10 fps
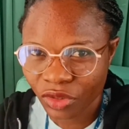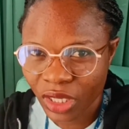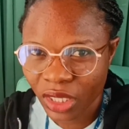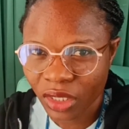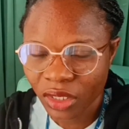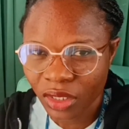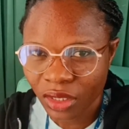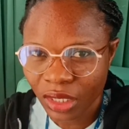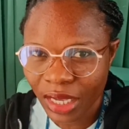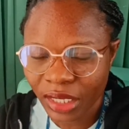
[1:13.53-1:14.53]
You get?
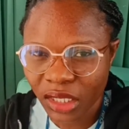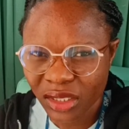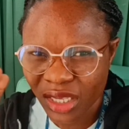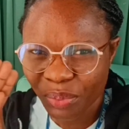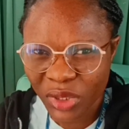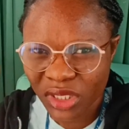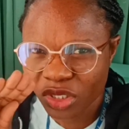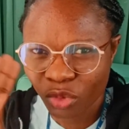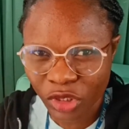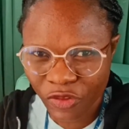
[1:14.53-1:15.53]
Like the
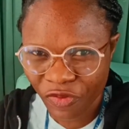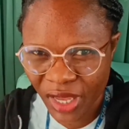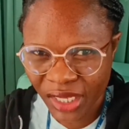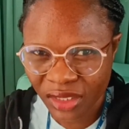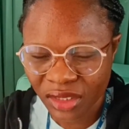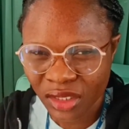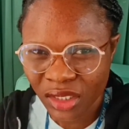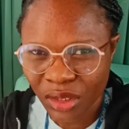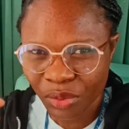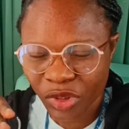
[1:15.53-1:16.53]
APTT was fine.
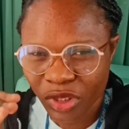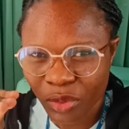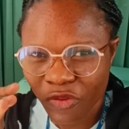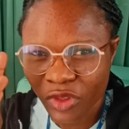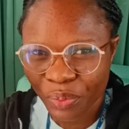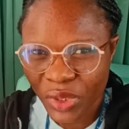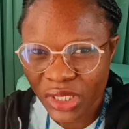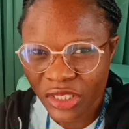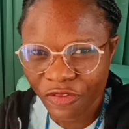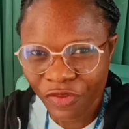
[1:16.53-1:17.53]
But some of the
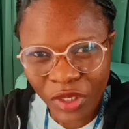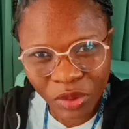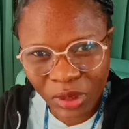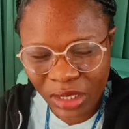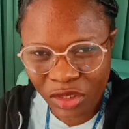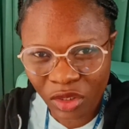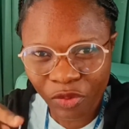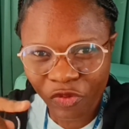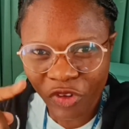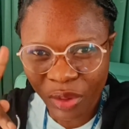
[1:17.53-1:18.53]
PT failed and
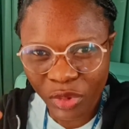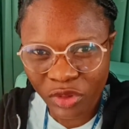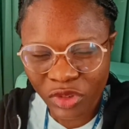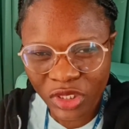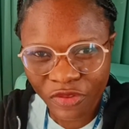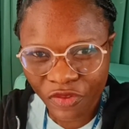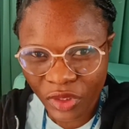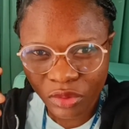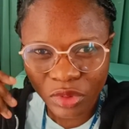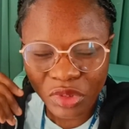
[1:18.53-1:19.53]
some fibrinogen
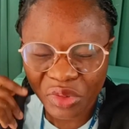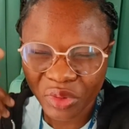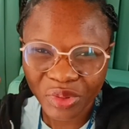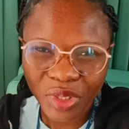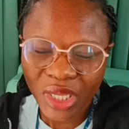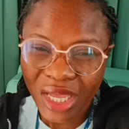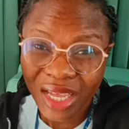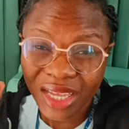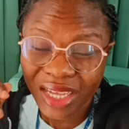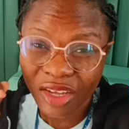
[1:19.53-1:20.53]
failed. So,
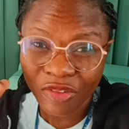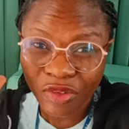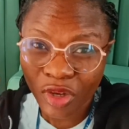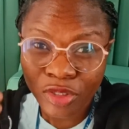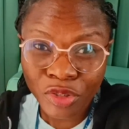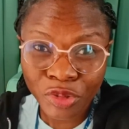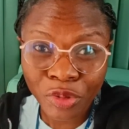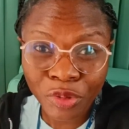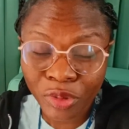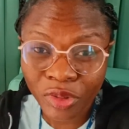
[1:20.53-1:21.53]
of course, you
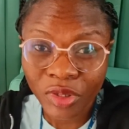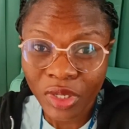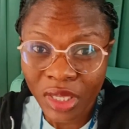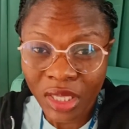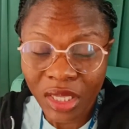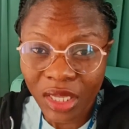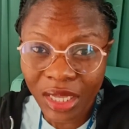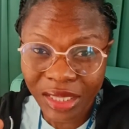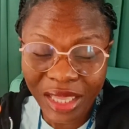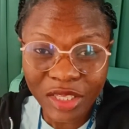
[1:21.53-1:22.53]
know.
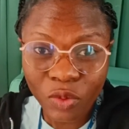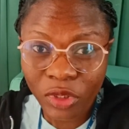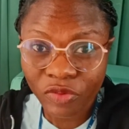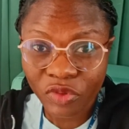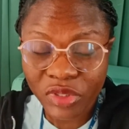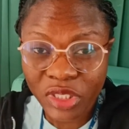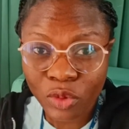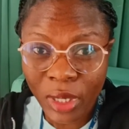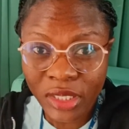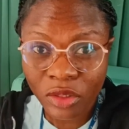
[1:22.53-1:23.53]
And that's one of the
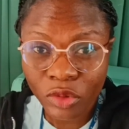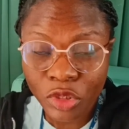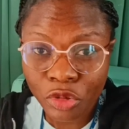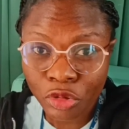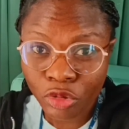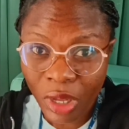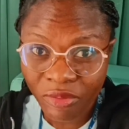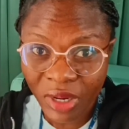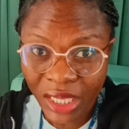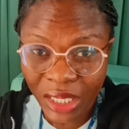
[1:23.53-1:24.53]
reasons why it's always good to
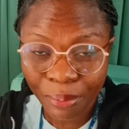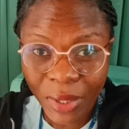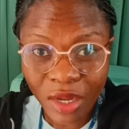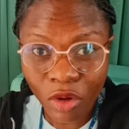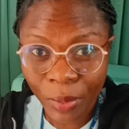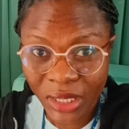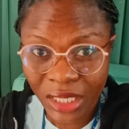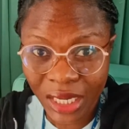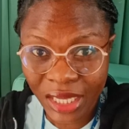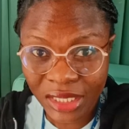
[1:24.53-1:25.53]
have a backup
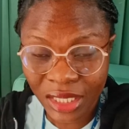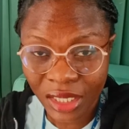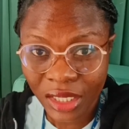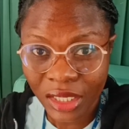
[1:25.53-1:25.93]
analyzer.